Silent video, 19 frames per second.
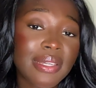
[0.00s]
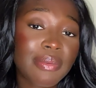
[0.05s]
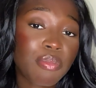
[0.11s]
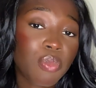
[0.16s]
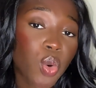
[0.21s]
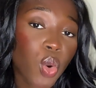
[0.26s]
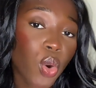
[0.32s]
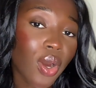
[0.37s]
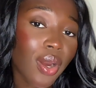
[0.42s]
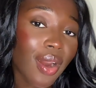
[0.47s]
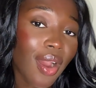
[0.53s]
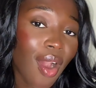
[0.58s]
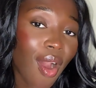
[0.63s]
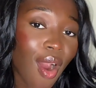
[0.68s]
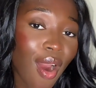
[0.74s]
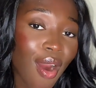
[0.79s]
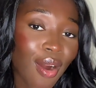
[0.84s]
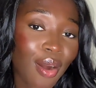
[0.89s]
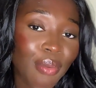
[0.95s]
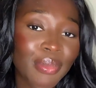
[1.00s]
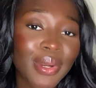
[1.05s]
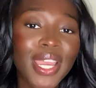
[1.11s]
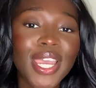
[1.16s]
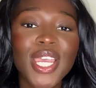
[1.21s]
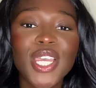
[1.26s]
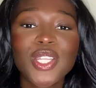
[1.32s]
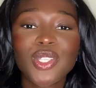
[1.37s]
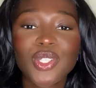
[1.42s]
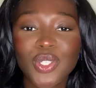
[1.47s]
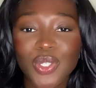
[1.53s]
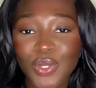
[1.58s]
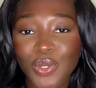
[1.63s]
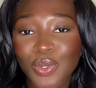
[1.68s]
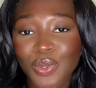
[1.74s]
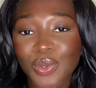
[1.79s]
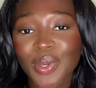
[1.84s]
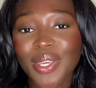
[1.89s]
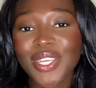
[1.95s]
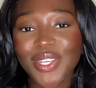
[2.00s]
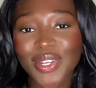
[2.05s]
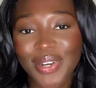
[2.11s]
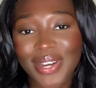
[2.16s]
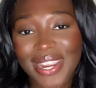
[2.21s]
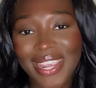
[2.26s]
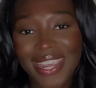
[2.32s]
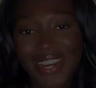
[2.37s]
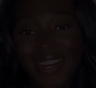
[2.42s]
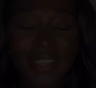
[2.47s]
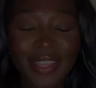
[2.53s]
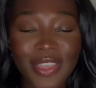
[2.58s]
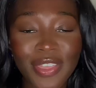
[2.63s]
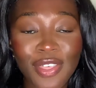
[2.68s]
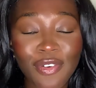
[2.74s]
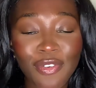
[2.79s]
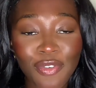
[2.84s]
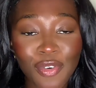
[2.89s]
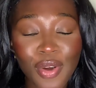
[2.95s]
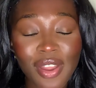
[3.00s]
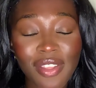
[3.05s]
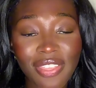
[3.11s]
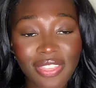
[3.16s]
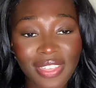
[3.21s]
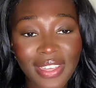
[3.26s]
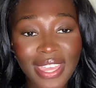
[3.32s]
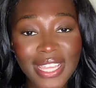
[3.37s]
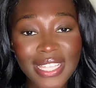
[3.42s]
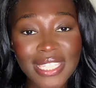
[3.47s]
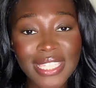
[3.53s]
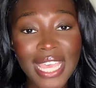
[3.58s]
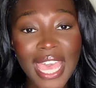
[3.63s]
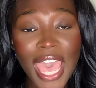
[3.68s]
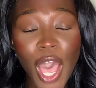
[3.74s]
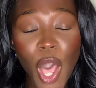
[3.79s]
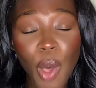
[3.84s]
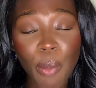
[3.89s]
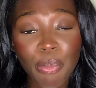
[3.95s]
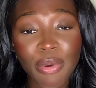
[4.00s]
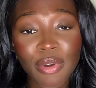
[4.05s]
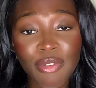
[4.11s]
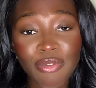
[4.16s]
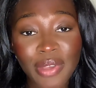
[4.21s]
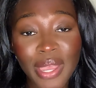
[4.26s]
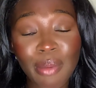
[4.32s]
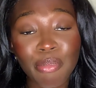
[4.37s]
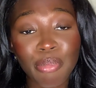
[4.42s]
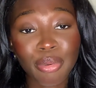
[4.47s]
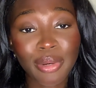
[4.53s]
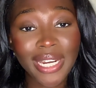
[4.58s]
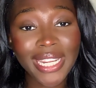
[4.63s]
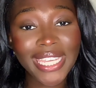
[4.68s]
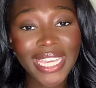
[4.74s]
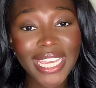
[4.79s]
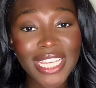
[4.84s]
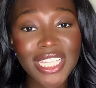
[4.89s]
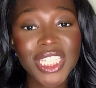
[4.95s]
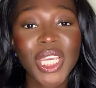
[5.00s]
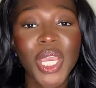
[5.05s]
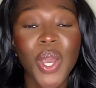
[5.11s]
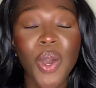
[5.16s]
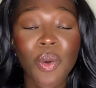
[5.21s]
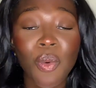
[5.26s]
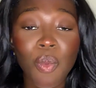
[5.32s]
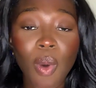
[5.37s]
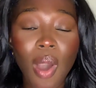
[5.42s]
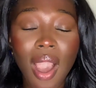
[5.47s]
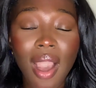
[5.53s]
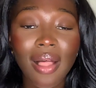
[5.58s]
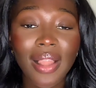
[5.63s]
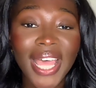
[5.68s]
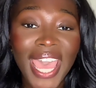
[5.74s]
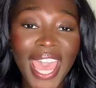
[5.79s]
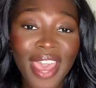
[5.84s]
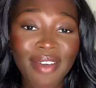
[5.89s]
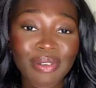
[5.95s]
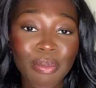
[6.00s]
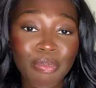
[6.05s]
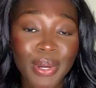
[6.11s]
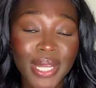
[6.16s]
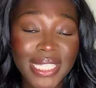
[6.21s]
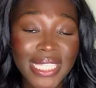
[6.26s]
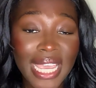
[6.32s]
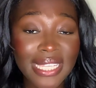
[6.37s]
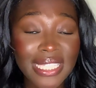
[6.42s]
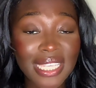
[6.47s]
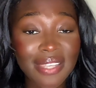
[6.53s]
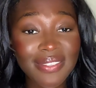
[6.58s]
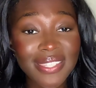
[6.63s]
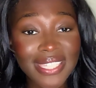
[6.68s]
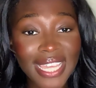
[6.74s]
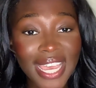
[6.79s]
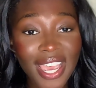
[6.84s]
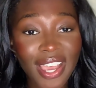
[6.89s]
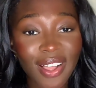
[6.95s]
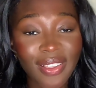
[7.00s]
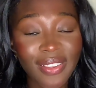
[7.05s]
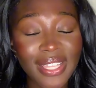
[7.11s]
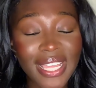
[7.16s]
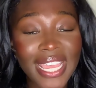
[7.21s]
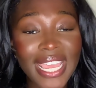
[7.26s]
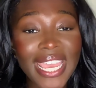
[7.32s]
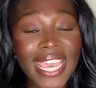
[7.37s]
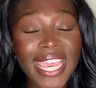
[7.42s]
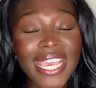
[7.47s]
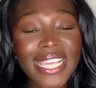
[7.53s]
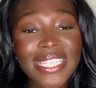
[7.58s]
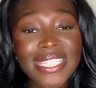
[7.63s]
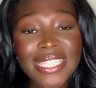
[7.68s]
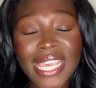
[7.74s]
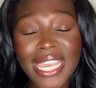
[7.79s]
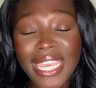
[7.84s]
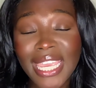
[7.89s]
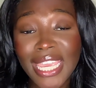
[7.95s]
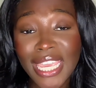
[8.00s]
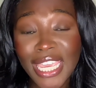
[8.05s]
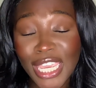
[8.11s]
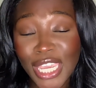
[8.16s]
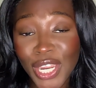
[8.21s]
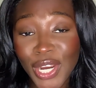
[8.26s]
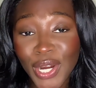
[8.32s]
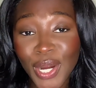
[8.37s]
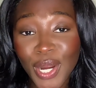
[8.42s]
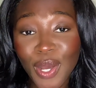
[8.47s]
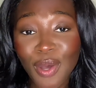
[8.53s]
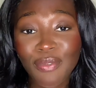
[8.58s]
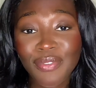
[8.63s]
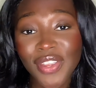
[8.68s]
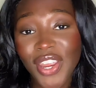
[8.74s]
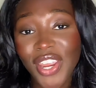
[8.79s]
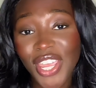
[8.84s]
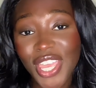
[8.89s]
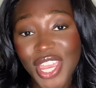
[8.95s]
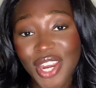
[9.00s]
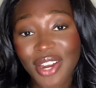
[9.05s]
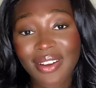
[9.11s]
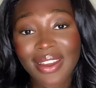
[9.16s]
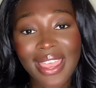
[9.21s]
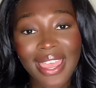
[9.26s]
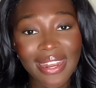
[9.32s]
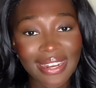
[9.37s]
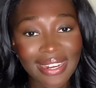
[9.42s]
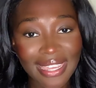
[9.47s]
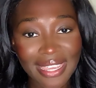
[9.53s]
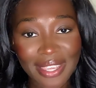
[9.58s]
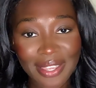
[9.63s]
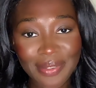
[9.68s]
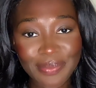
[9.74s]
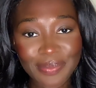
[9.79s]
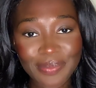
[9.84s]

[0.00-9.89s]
more harm to your hair. The fourth thing to help prevent breakage while having protective style is taking care of your hair at night.